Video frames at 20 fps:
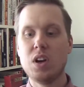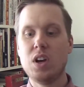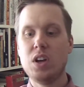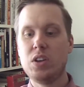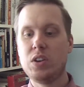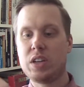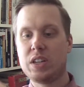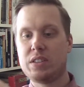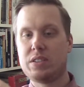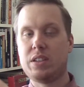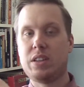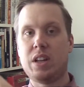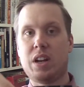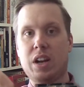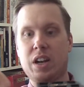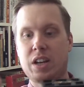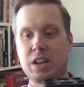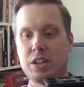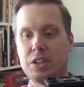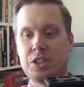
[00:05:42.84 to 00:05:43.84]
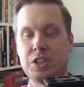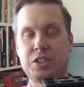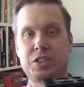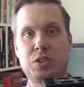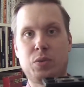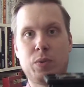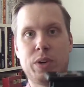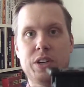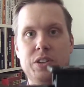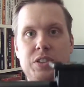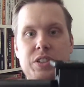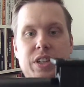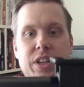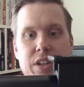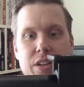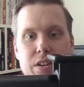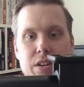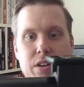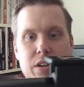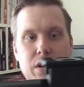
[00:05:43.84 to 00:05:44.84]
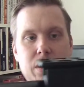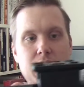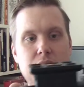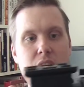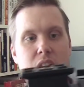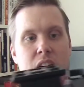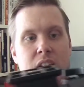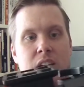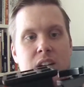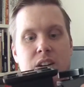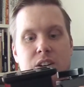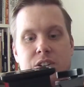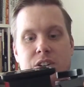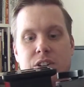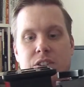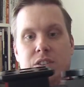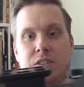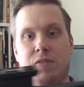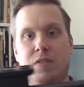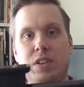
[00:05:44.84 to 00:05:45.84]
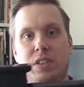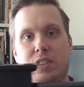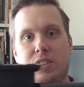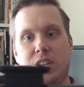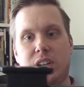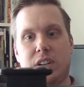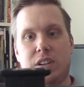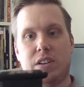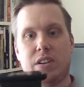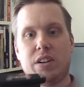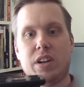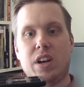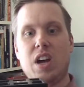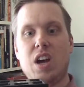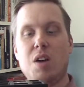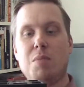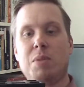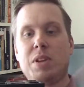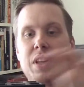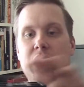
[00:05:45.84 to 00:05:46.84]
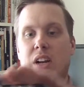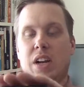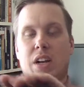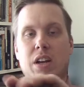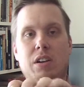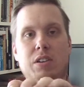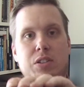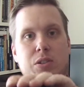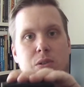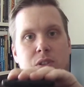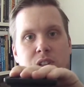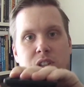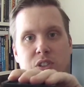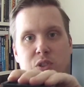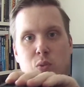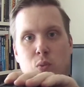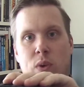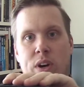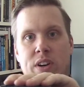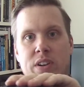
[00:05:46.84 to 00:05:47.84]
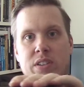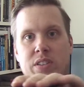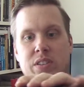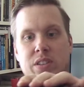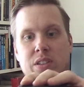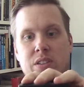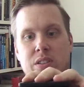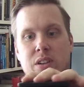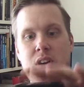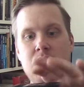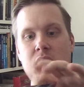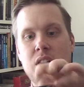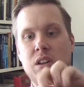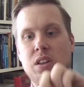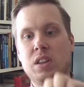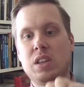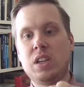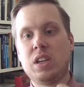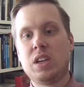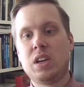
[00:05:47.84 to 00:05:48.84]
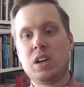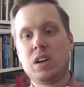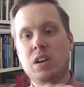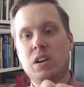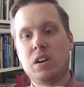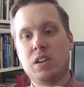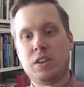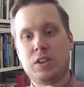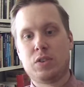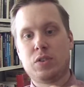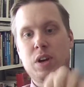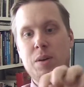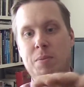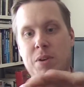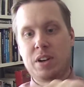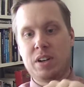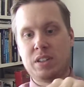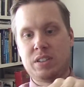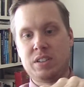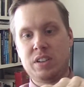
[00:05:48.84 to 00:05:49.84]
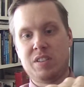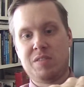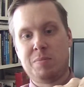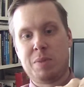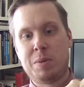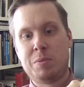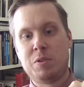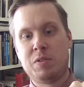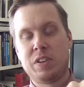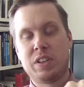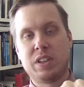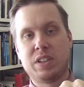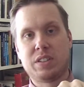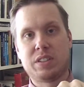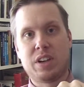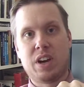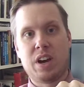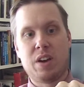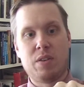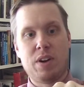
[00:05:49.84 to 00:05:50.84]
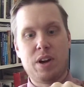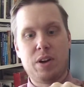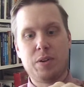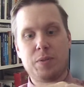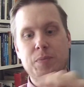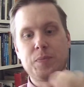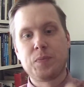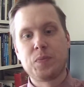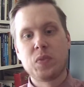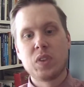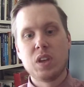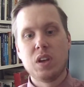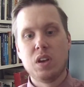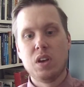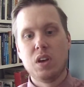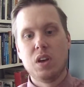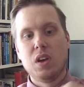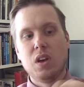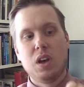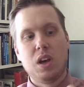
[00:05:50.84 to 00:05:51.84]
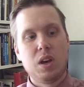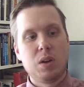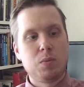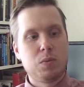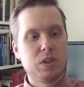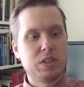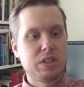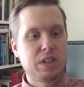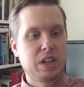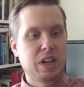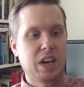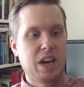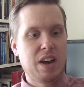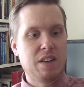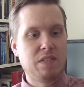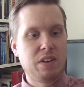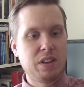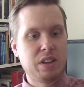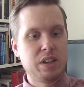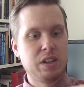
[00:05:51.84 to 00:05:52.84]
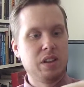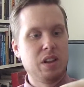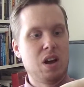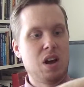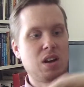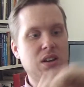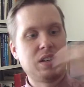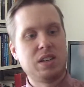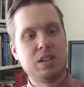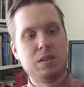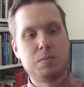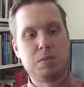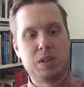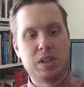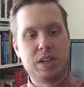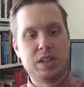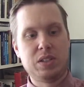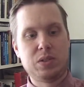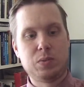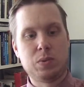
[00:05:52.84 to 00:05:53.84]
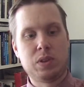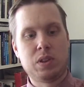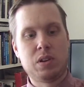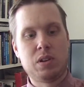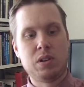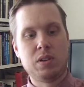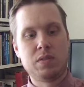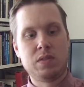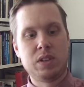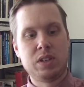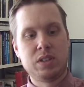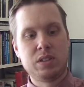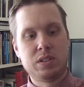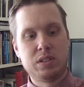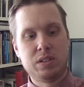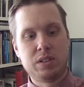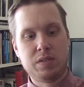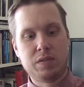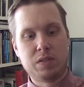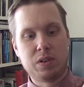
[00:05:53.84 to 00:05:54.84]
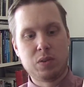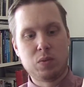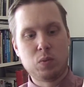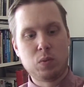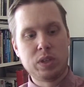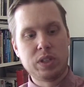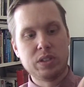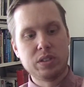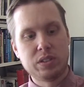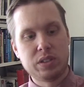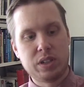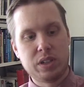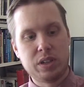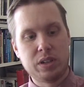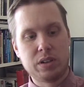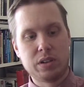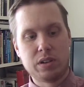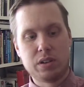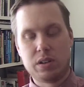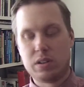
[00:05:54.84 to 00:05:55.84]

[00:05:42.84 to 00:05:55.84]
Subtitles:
you can see that I can adjust the rear standard, I can adjust the front standard, but then I can also adjust where it sits on the tripod itself by moving this guy around. And once I get everything locked into place with all of these different wheels here,